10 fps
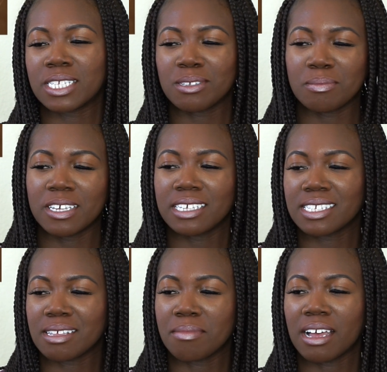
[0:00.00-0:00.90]
assuming
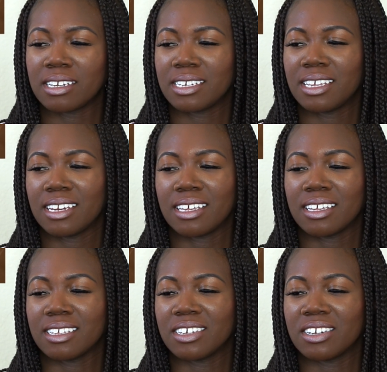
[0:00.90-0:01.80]
somebody
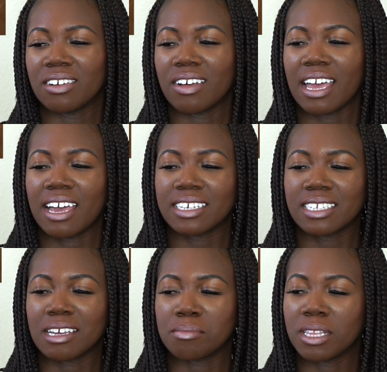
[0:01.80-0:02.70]
didn't, you know, ash
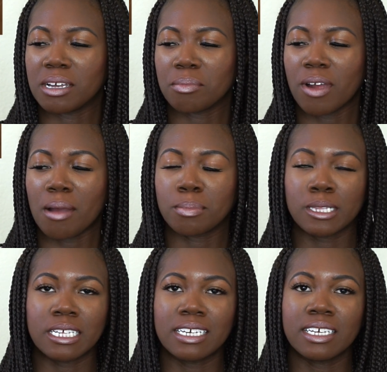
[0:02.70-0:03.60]
they blunt
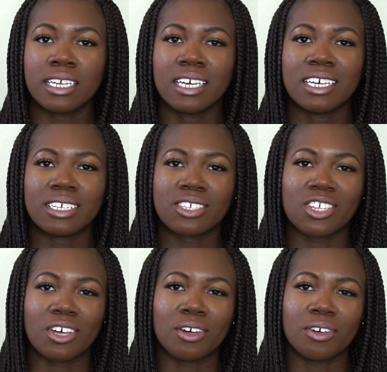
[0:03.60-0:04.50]
properly.
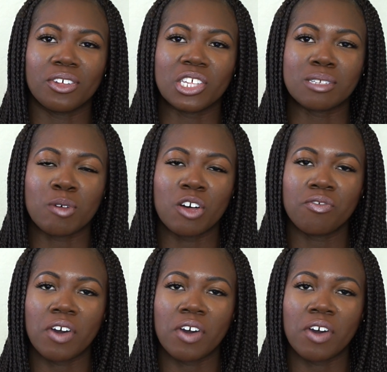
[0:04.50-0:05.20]
So small